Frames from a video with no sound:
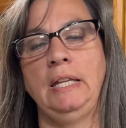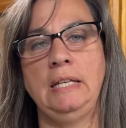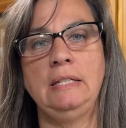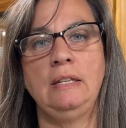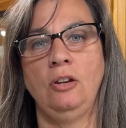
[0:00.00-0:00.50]

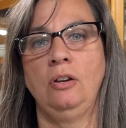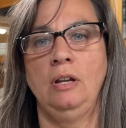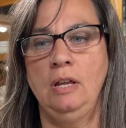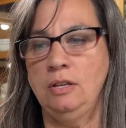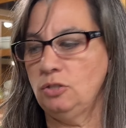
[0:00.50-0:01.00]
easier.
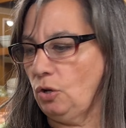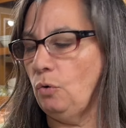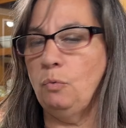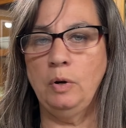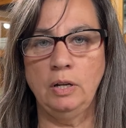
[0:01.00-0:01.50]
So
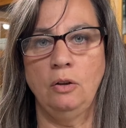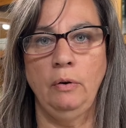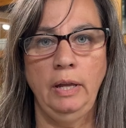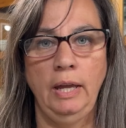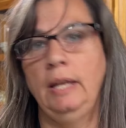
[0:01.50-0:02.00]
we're gonna go
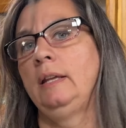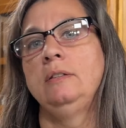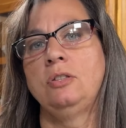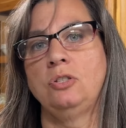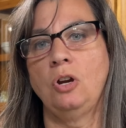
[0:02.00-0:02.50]
ahead and
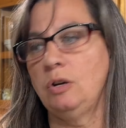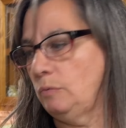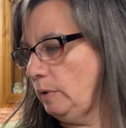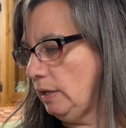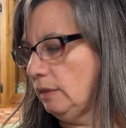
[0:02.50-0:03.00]
start
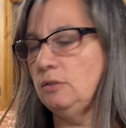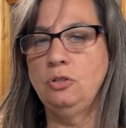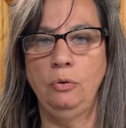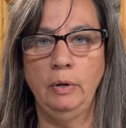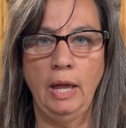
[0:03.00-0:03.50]
with
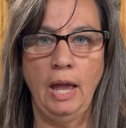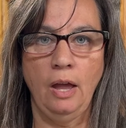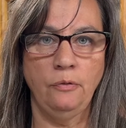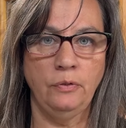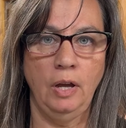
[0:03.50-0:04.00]
two and a
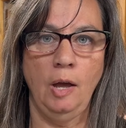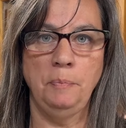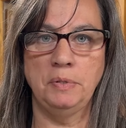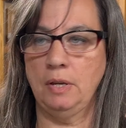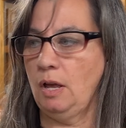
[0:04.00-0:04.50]
half
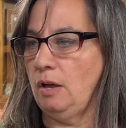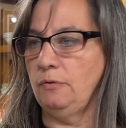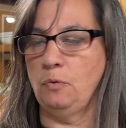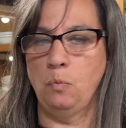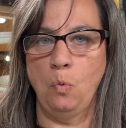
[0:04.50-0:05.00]
cups of
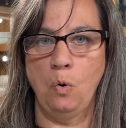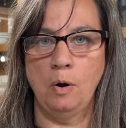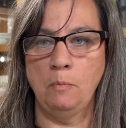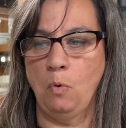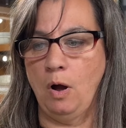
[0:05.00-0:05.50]

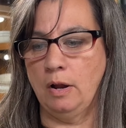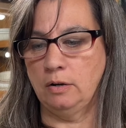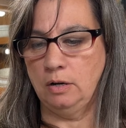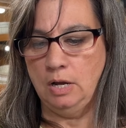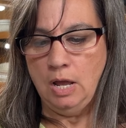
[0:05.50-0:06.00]
warm
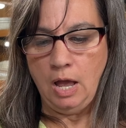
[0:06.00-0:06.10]
water.